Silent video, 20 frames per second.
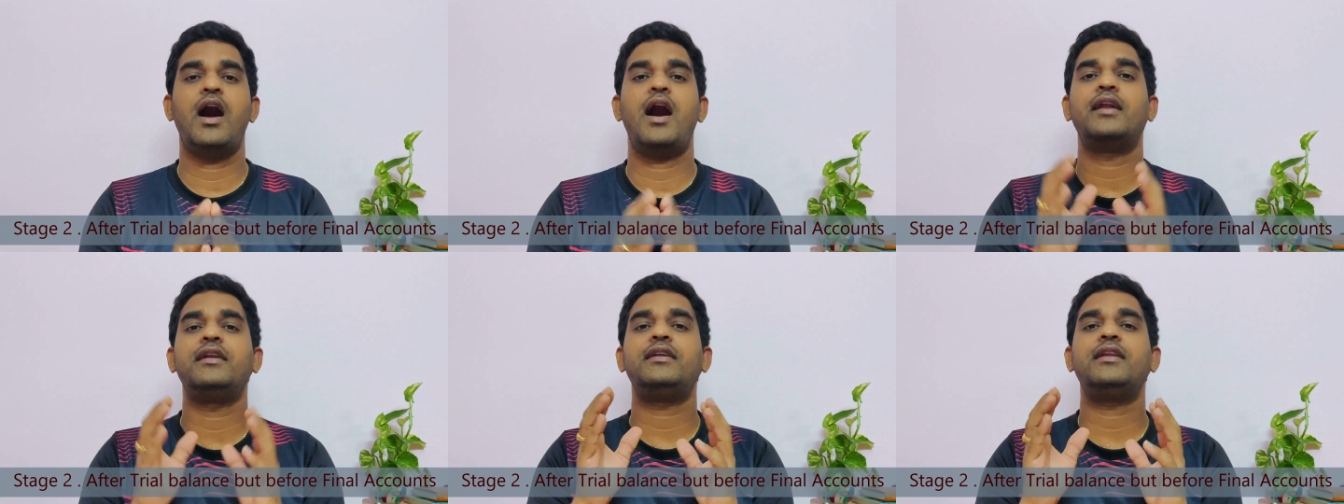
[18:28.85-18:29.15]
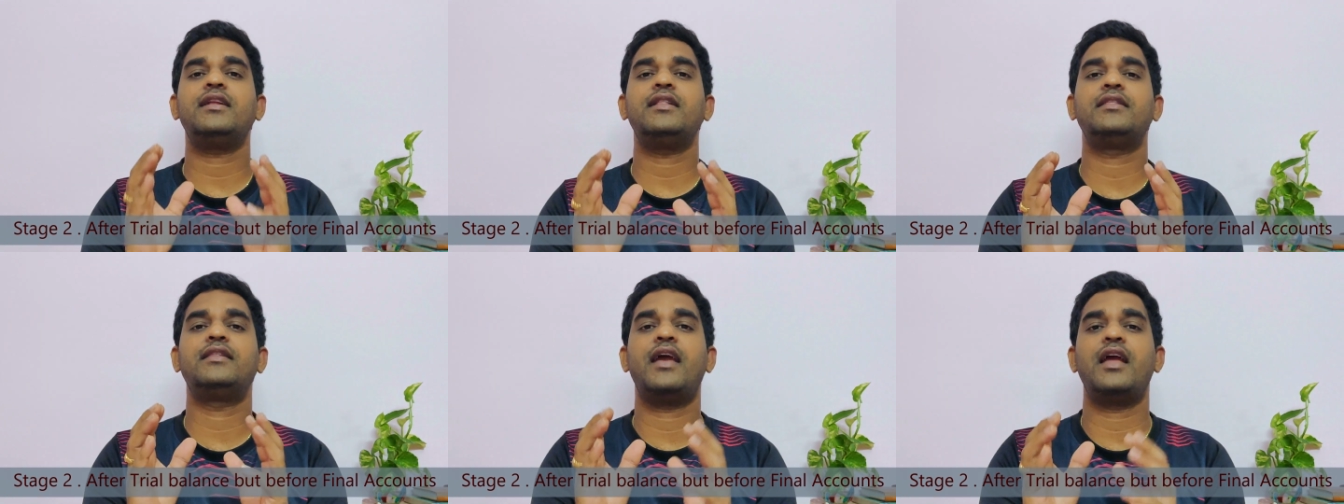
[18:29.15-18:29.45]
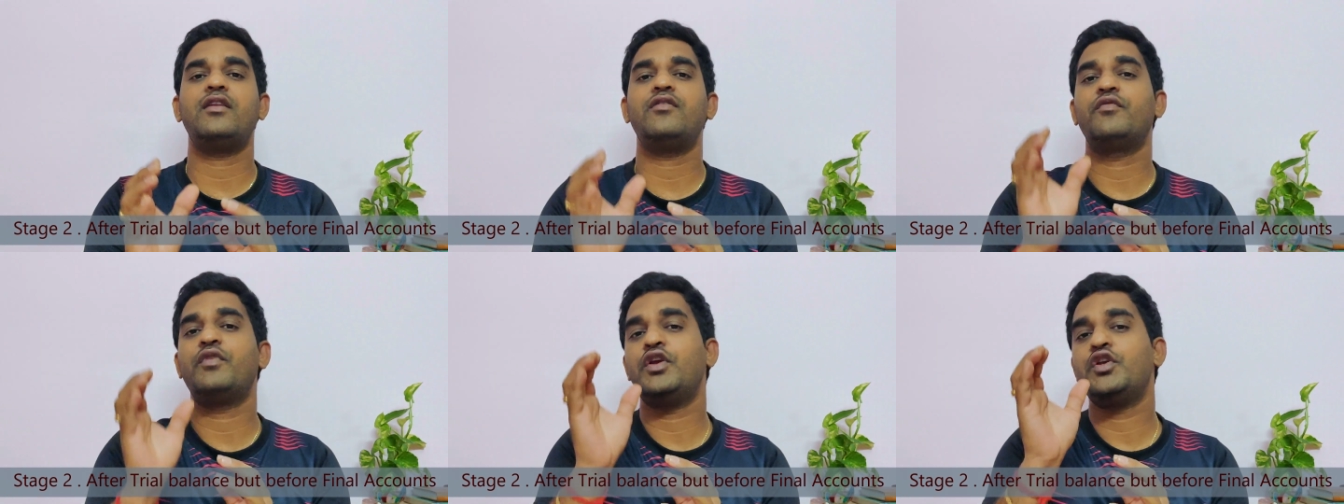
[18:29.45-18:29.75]
until
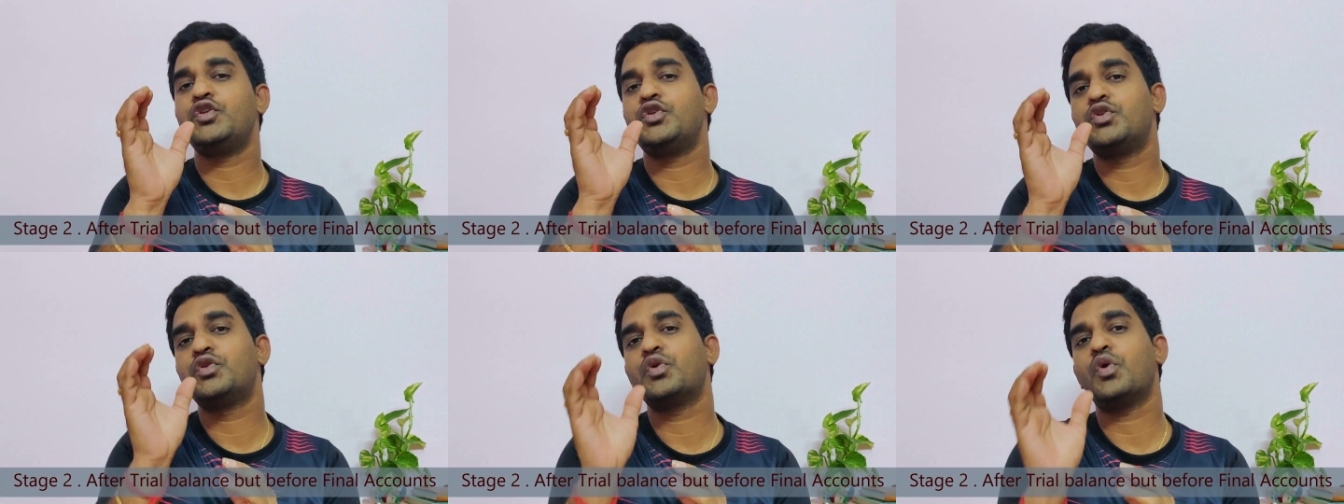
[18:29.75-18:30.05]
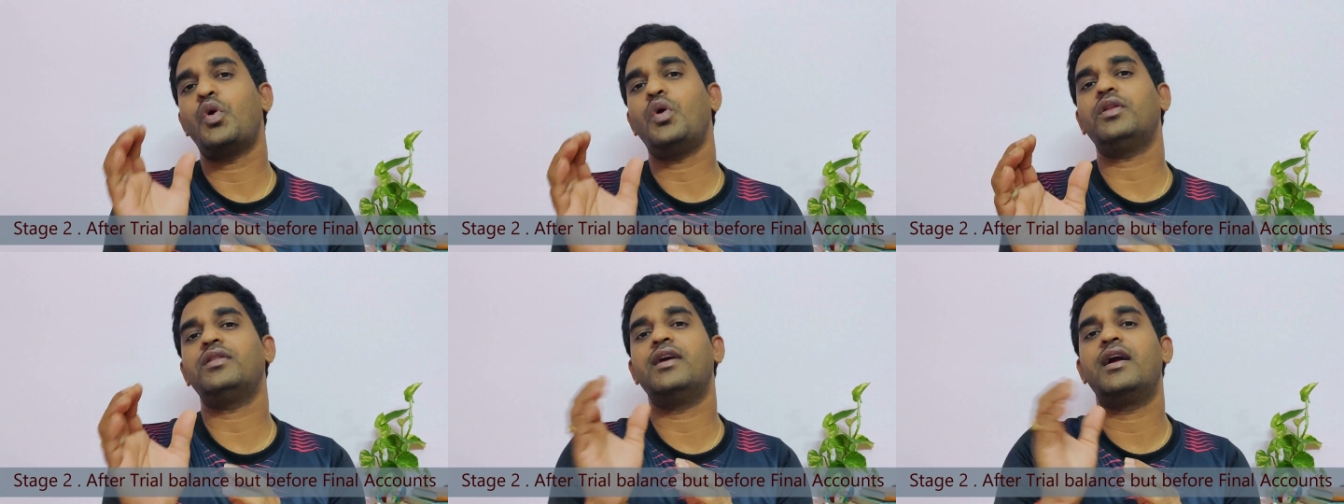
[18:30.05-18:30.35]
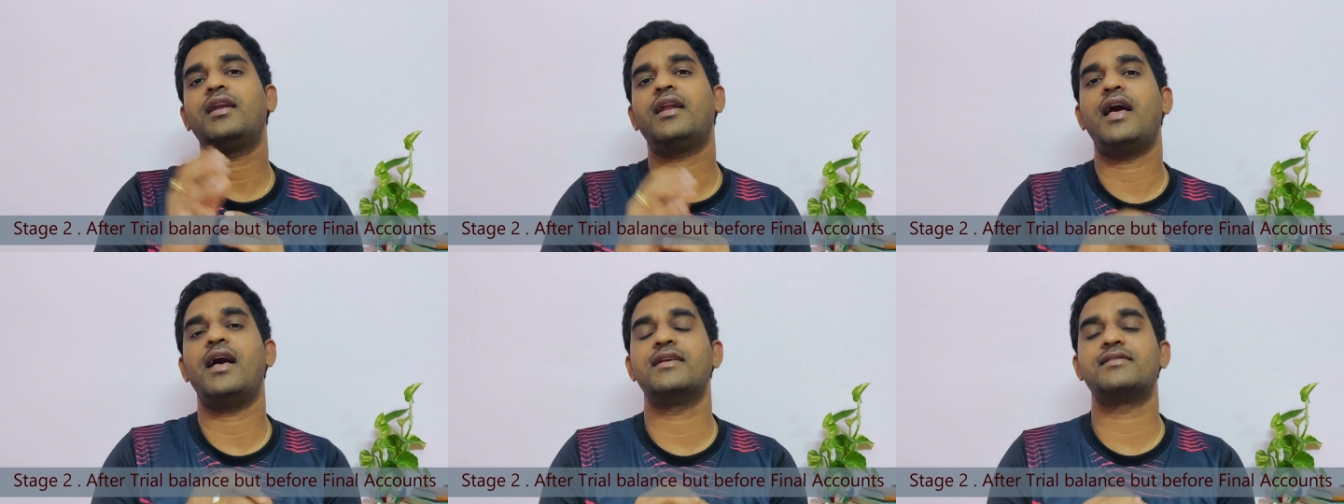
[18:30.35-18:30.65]
then we show
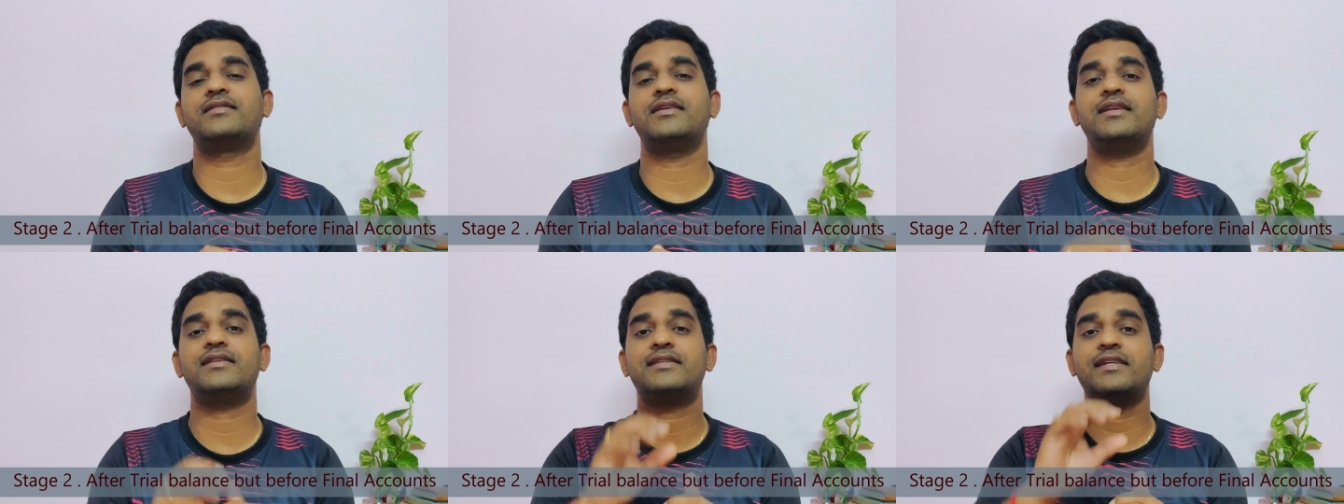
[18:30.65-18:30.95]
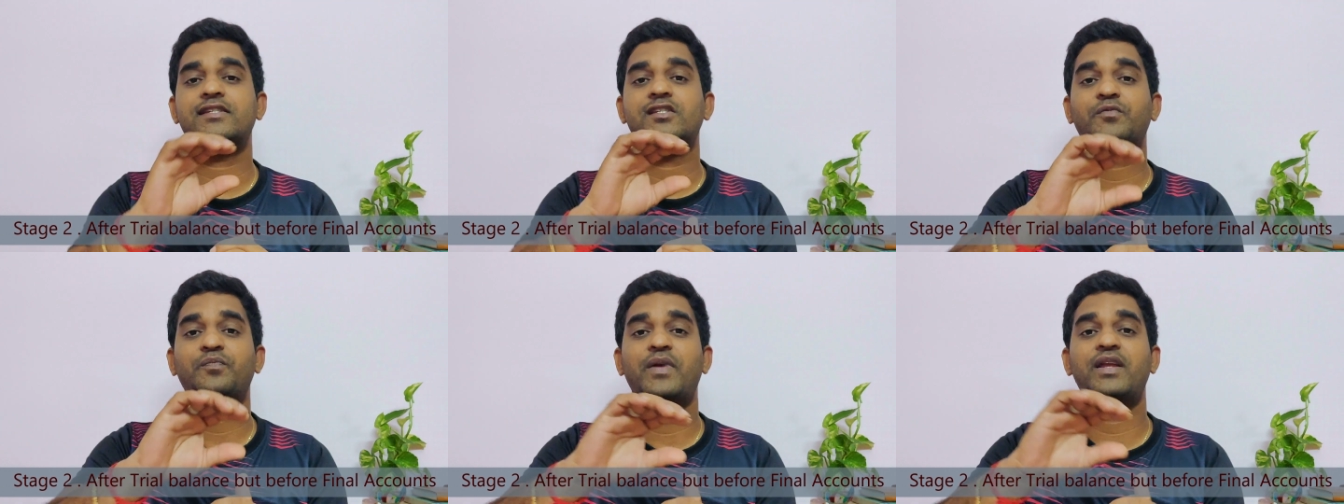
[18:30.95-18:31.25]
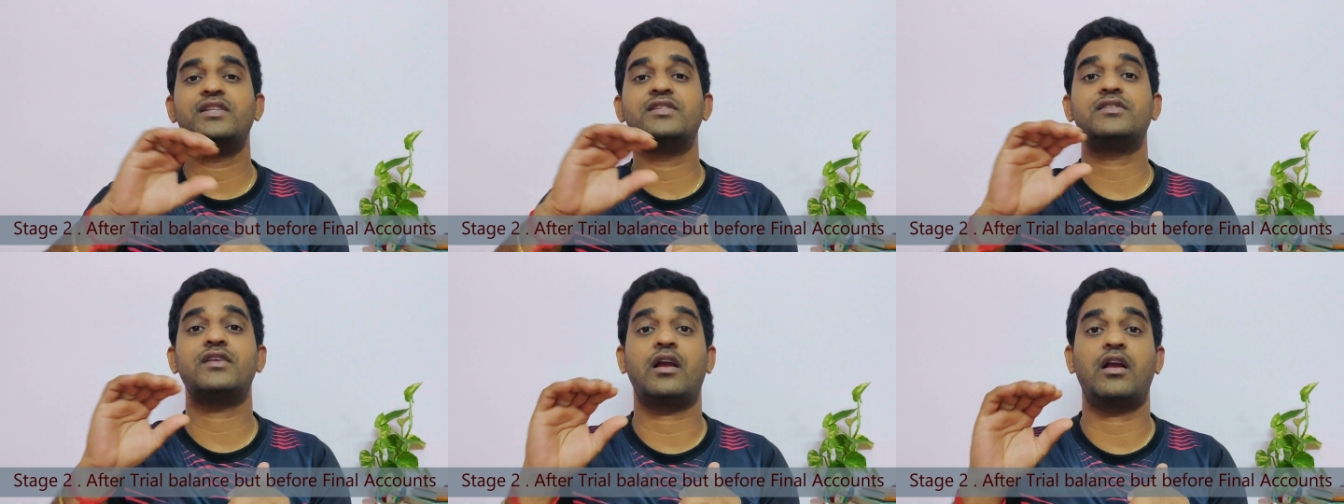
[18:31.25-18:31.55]
that as a
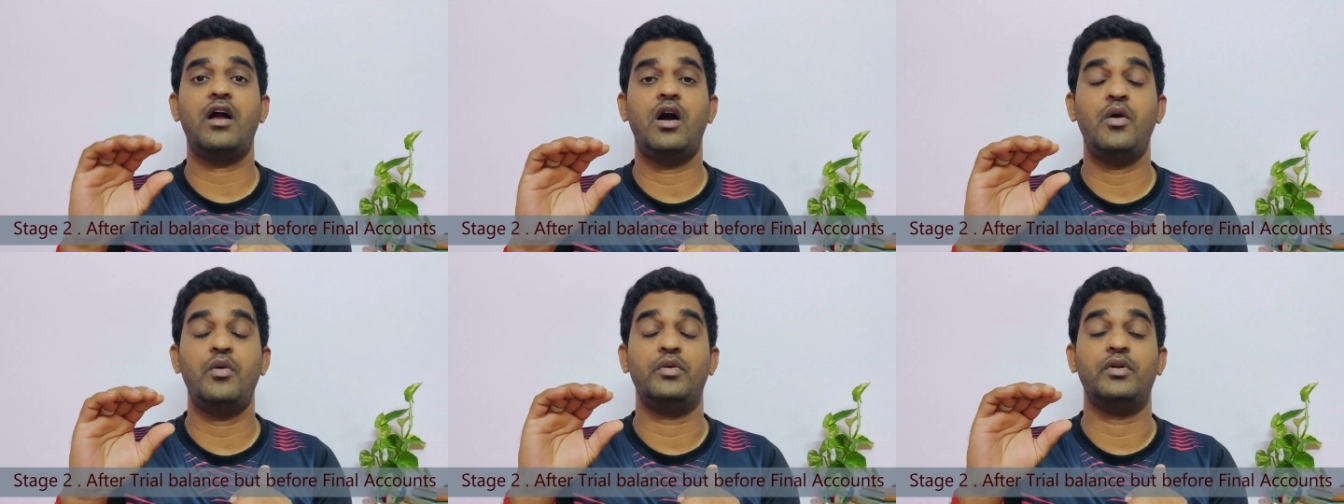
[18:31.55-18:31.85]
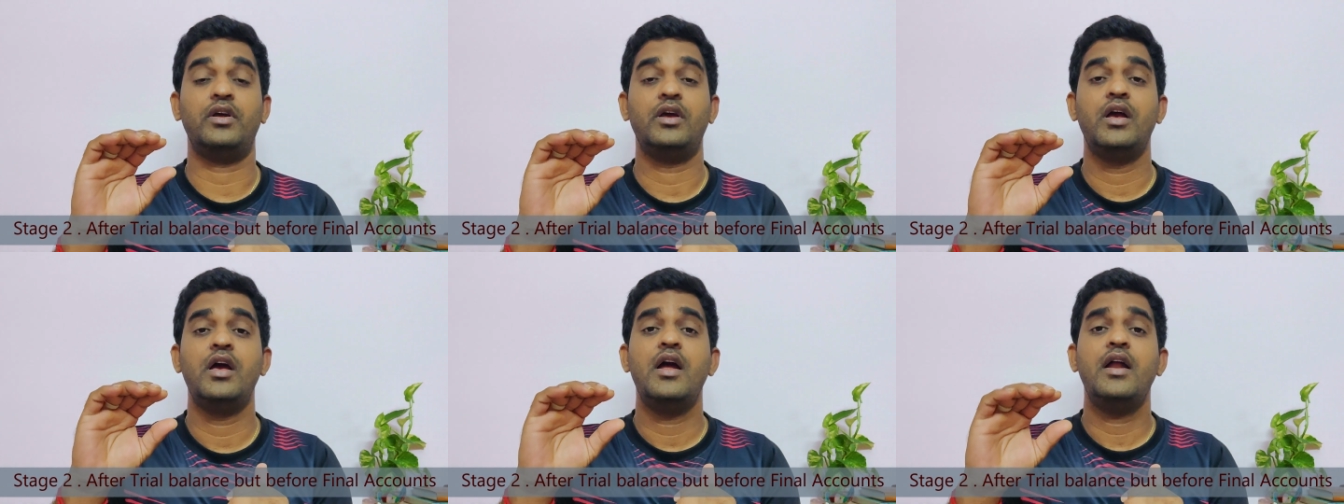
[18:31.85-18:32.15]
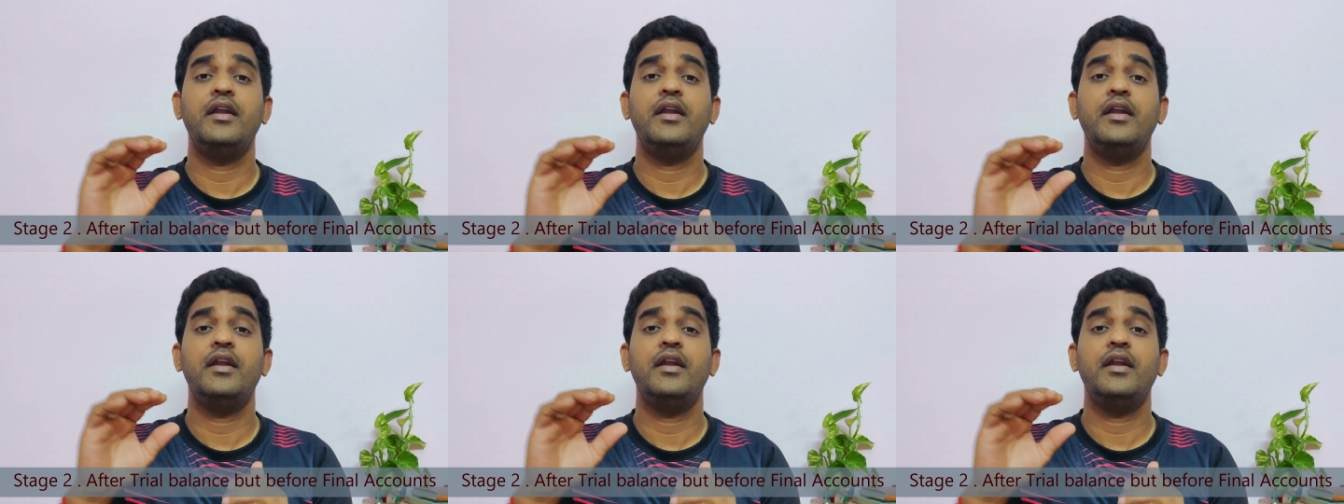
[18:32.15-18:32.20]
suspense account.